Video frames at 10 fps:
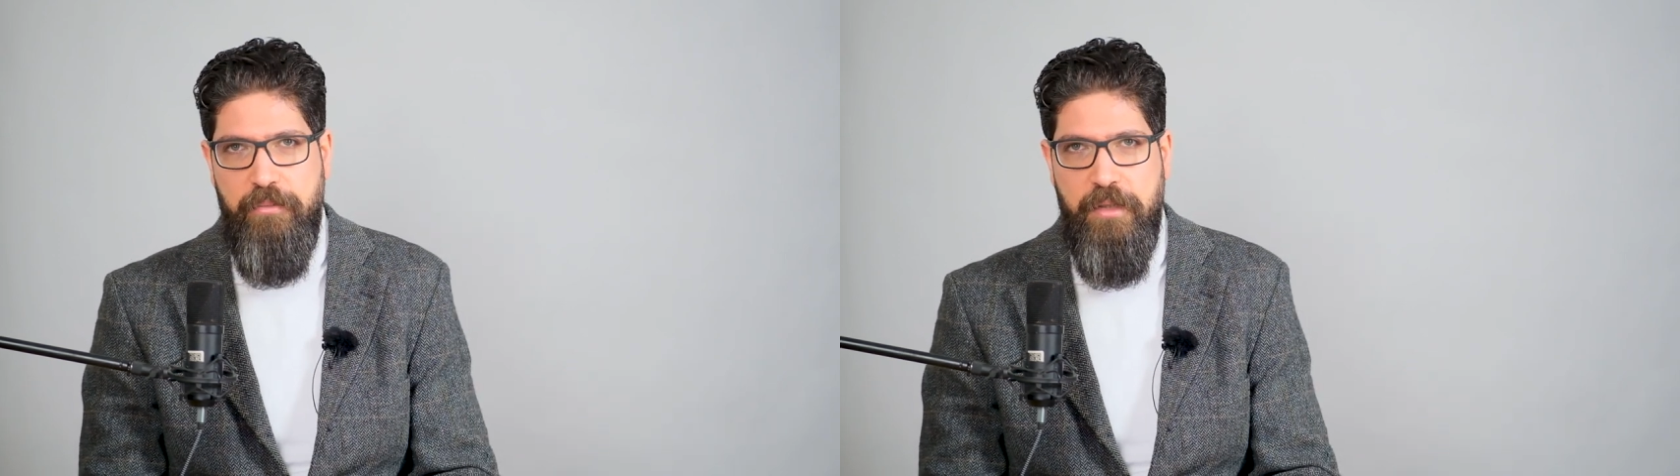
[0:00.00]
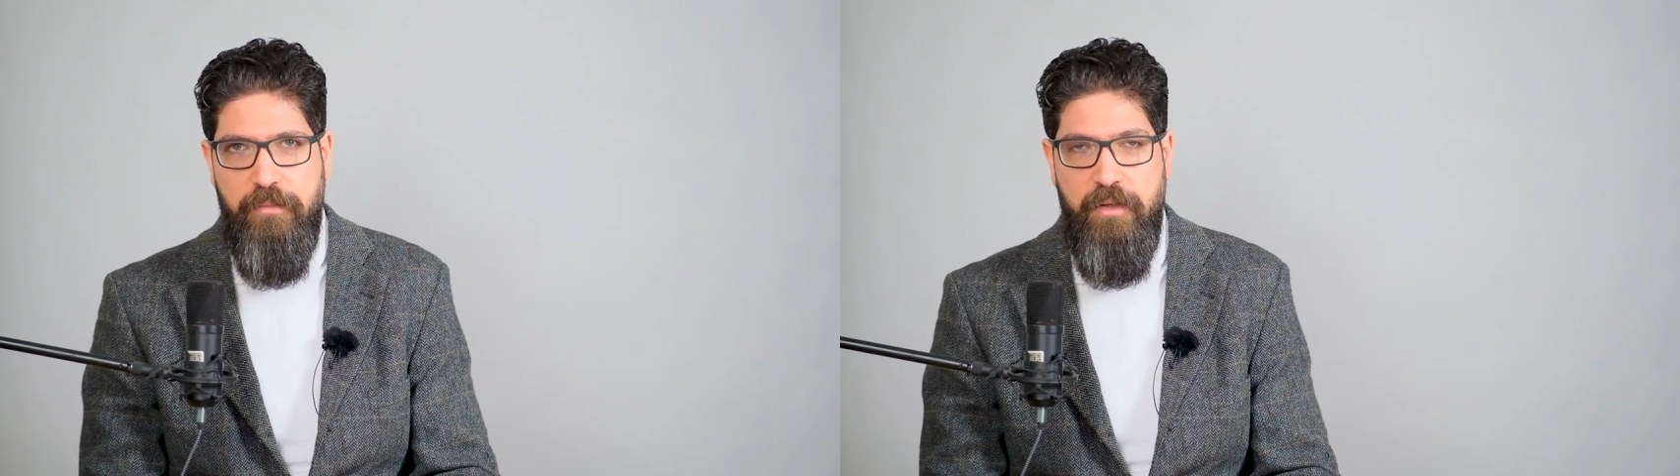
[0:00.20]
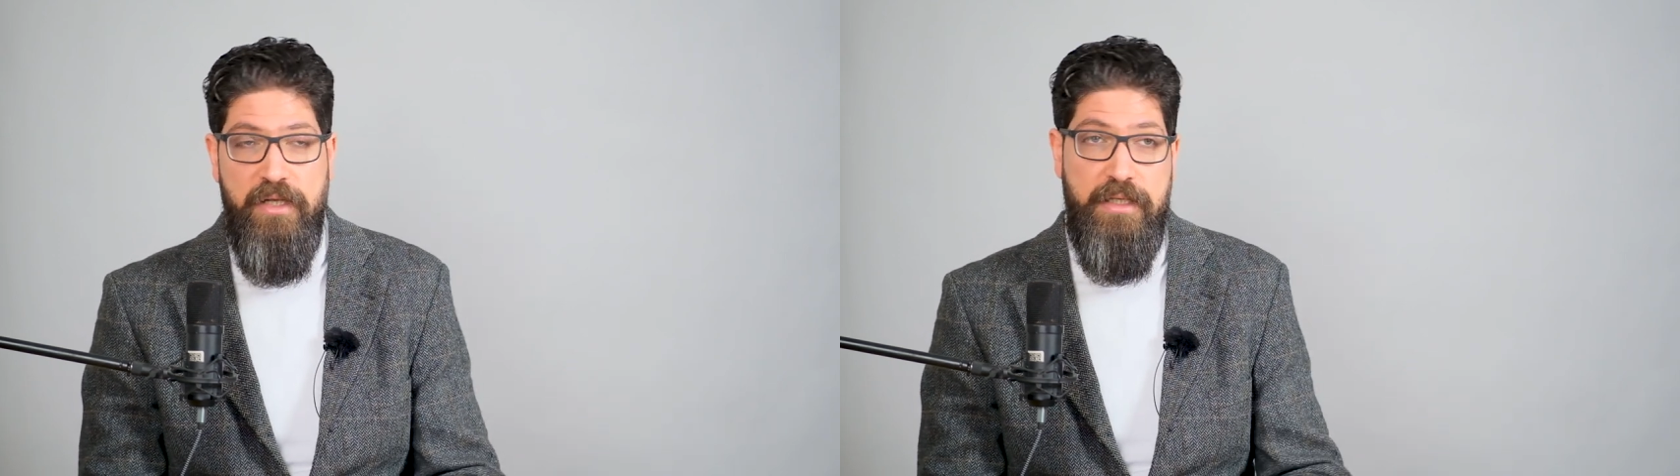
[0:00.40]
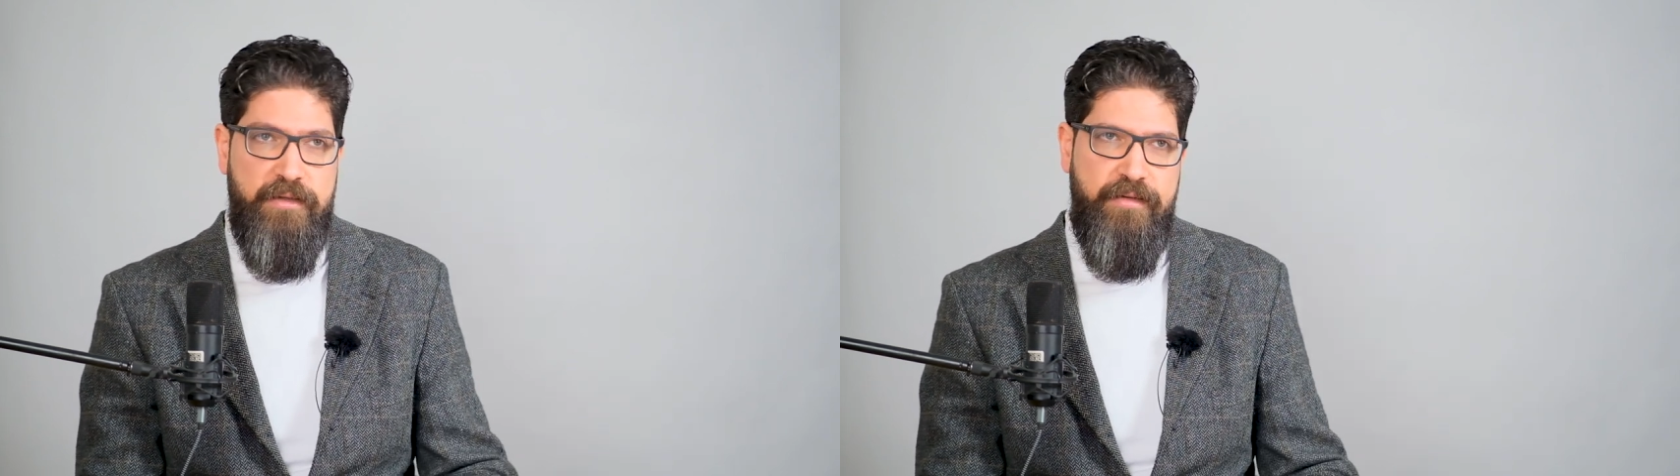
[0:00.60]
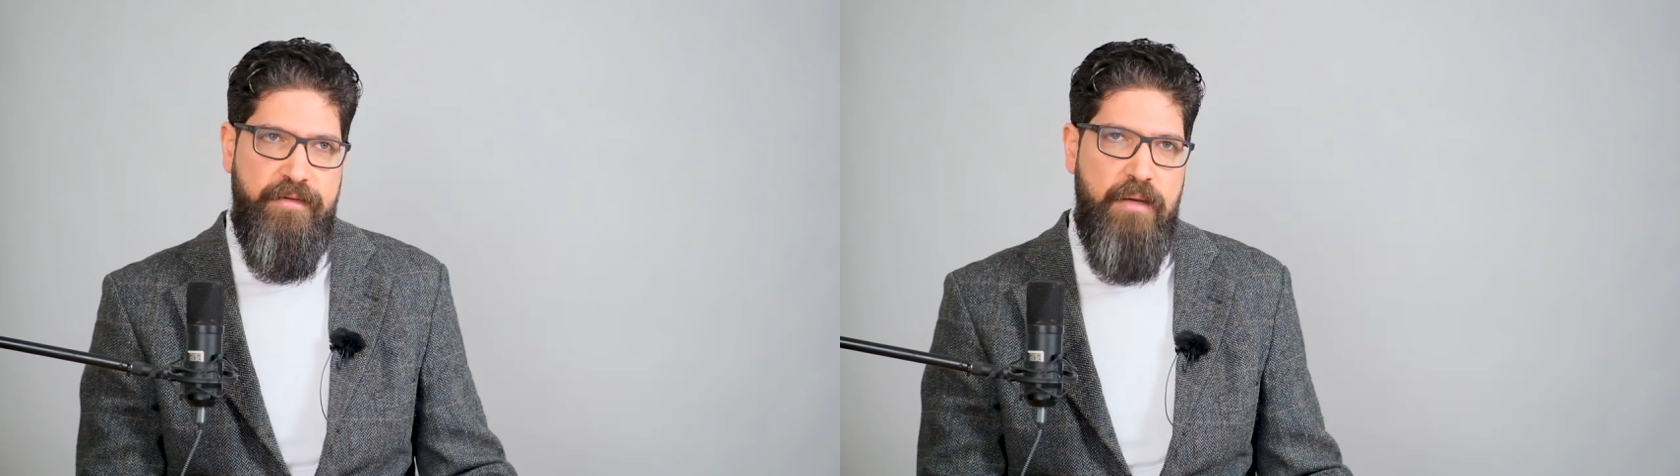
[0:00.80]
people, but at
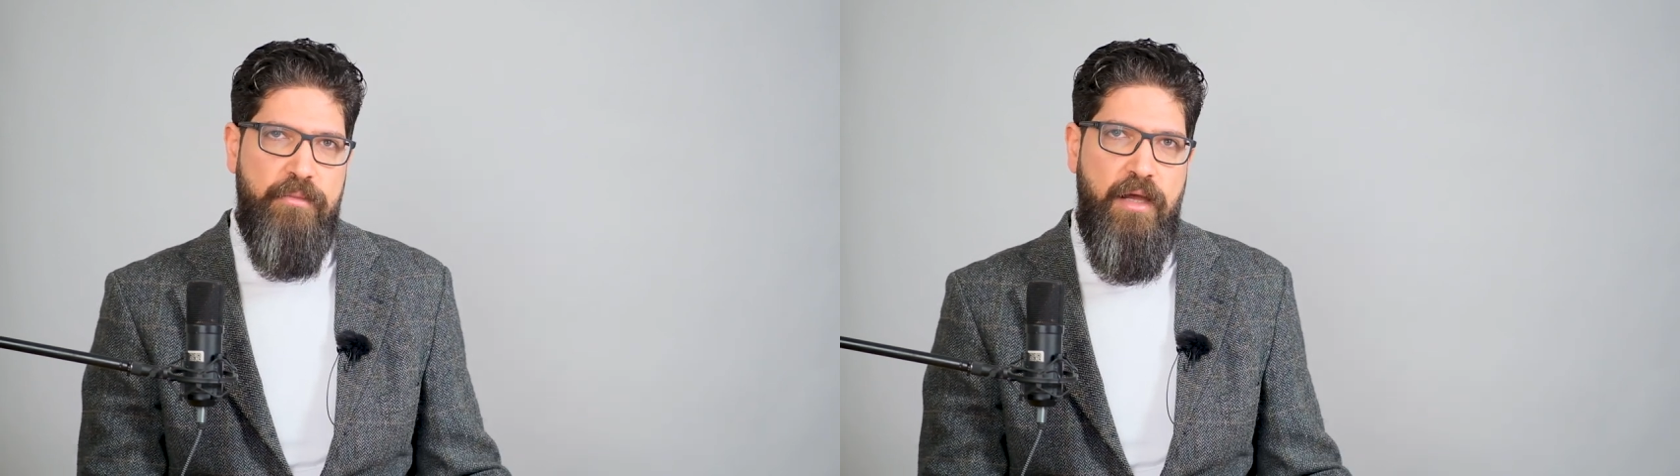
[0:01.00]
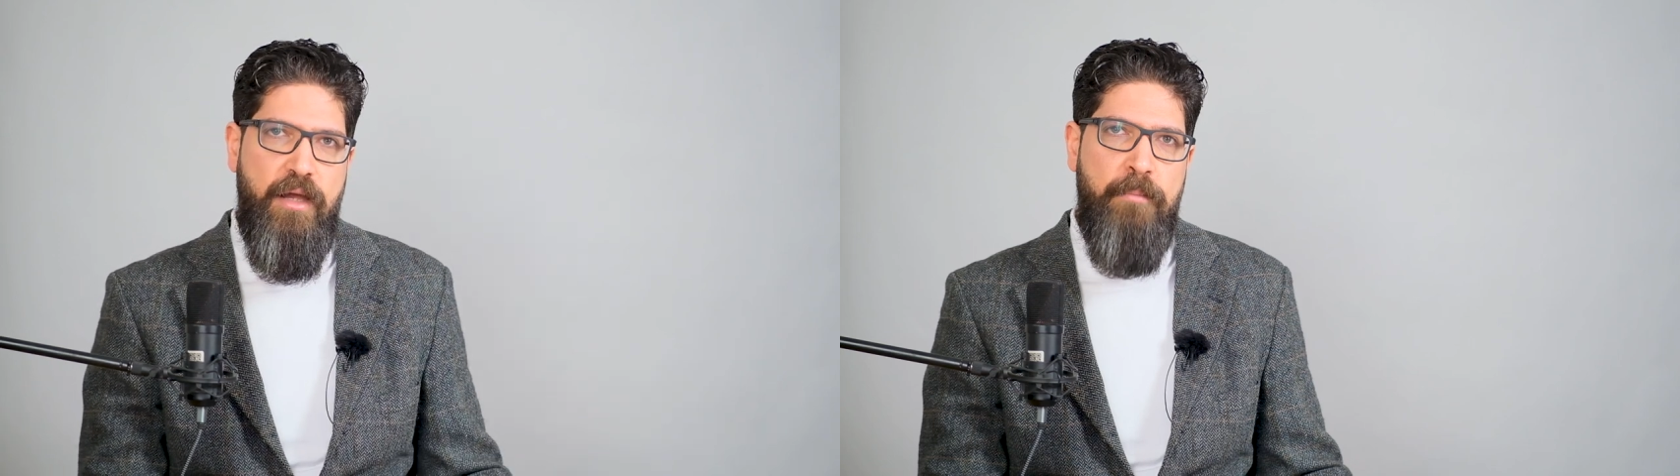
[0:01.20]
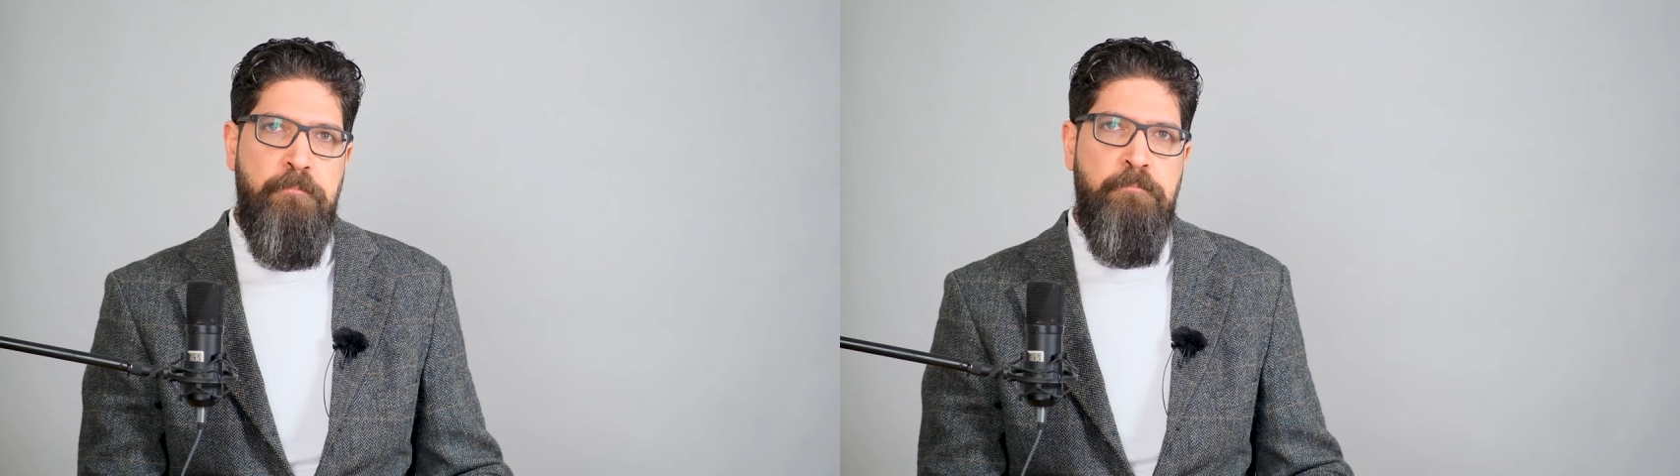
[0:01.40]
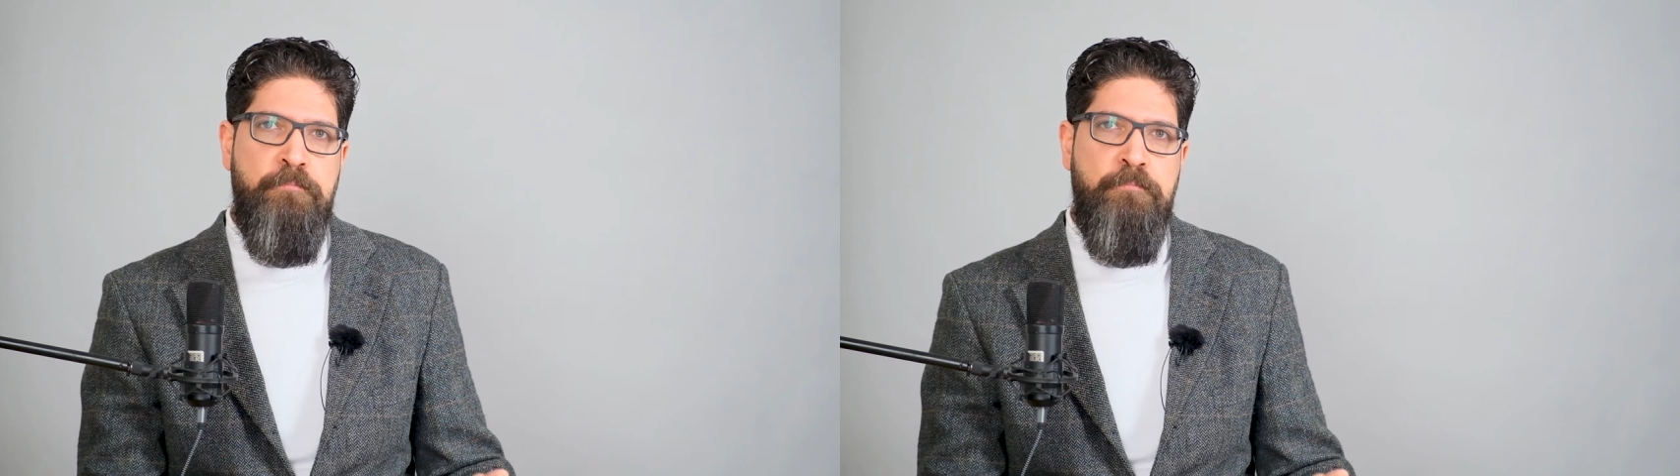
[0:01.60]
the same time,